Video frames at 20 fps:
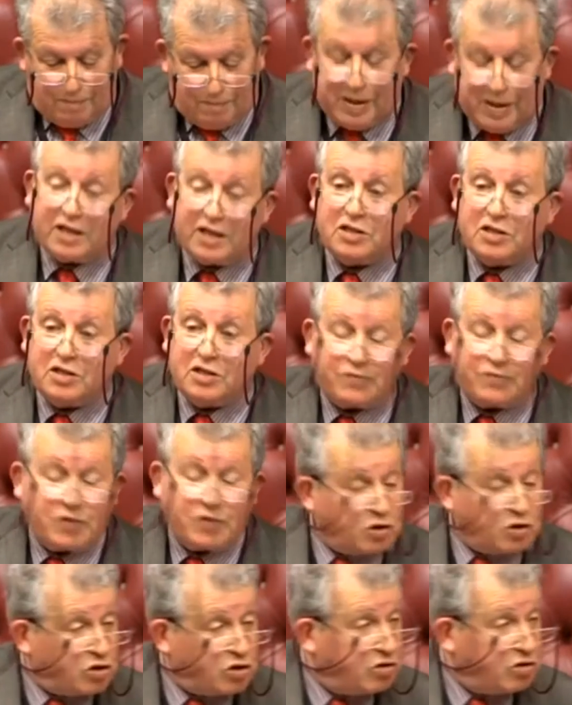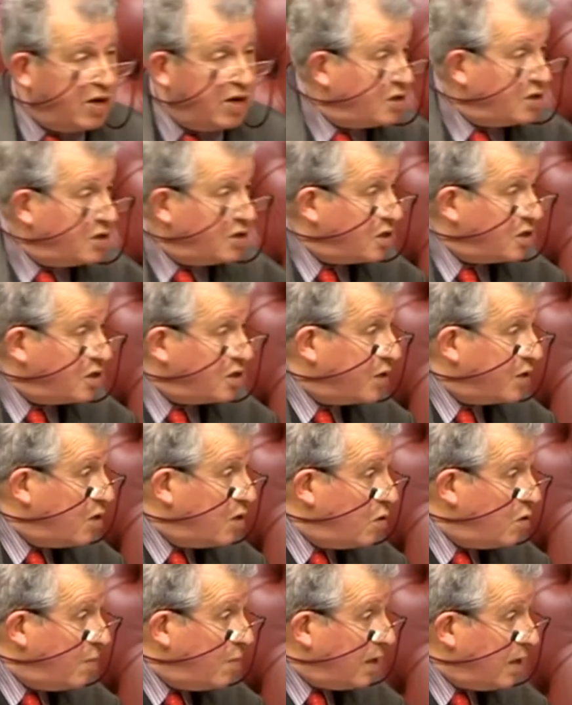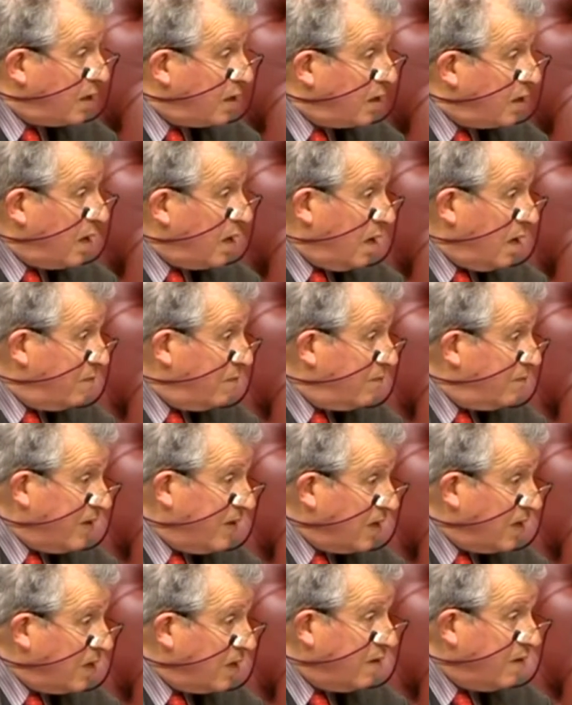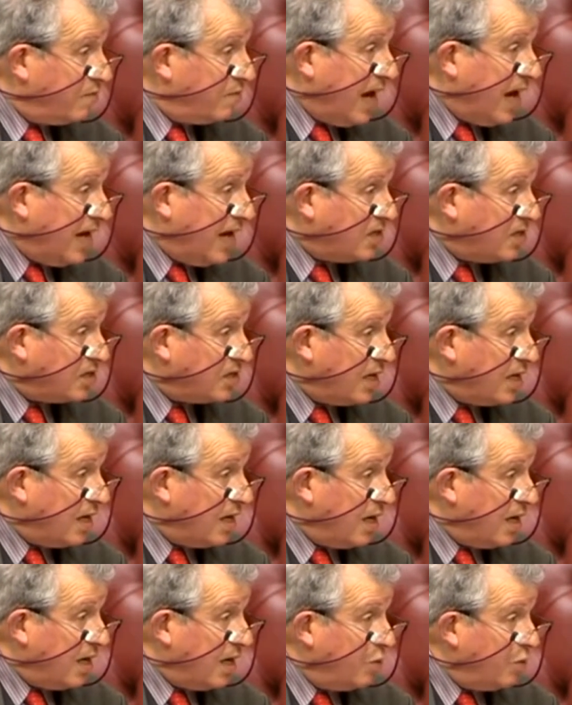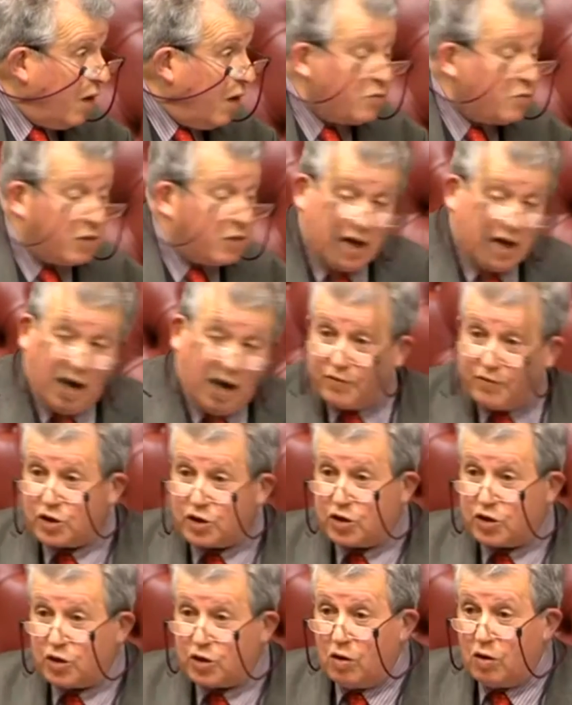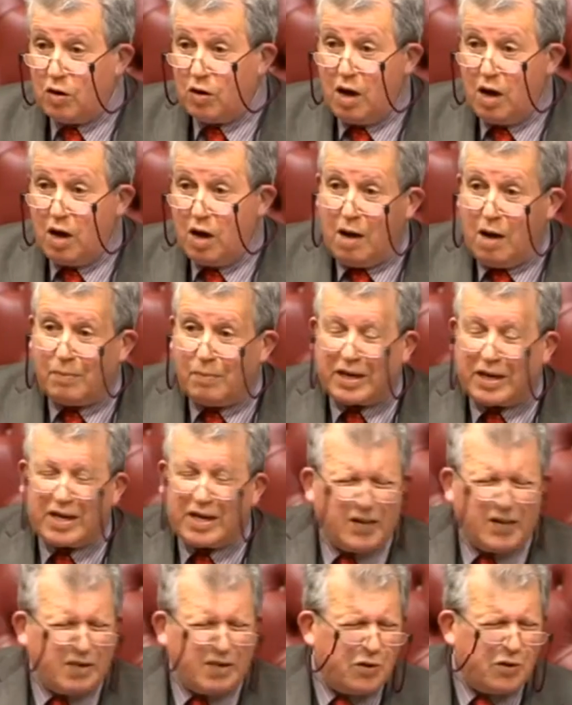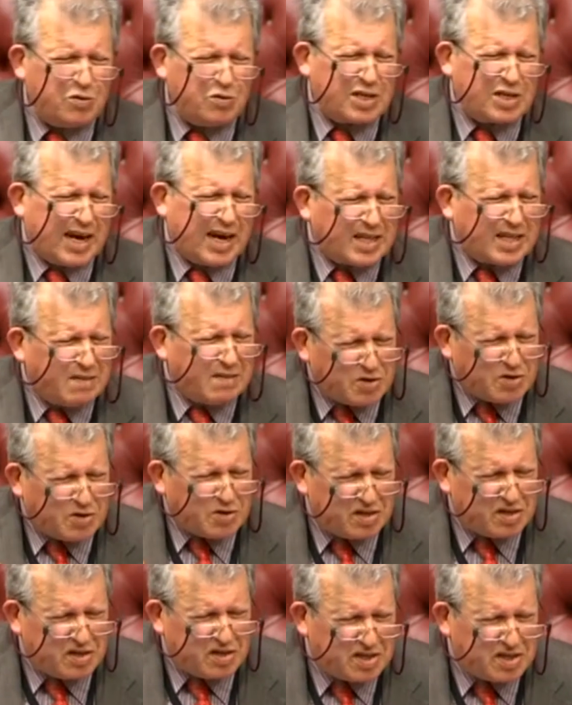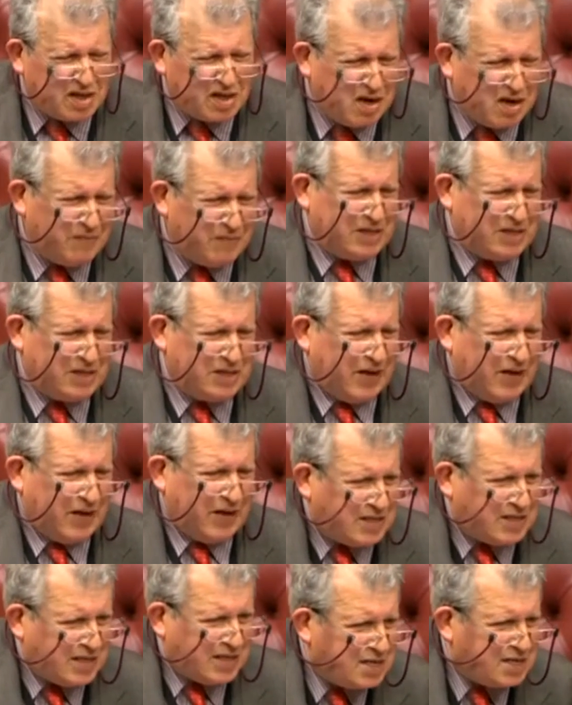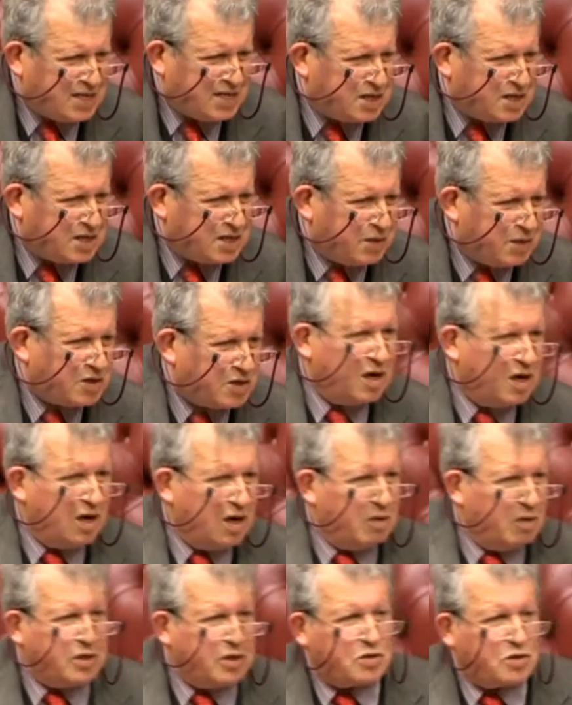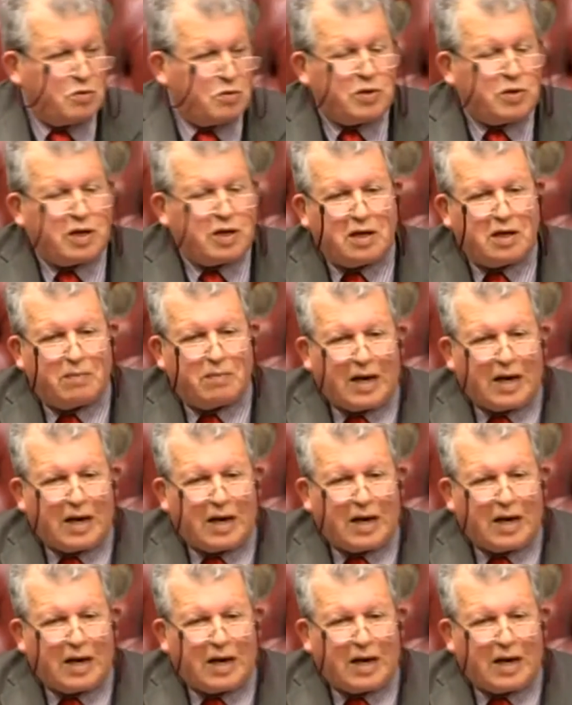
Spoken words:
billions, if not trillions, of cubic feet of gas there. We won't know for sure, but even if you take the most conservative estimates, we're talking